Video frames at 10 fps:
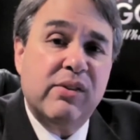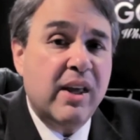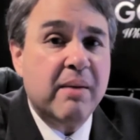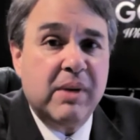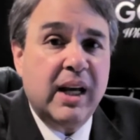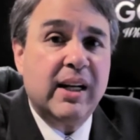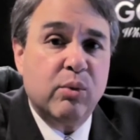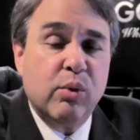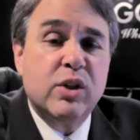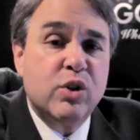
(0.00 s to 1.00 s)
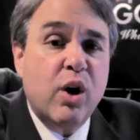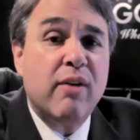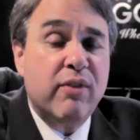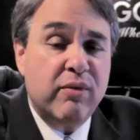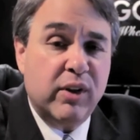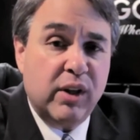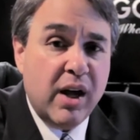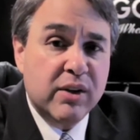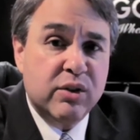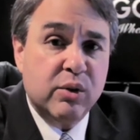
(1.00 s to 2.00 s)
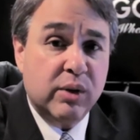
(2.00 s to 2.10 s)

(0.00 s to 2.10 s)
them getting rich off of a lawsuit,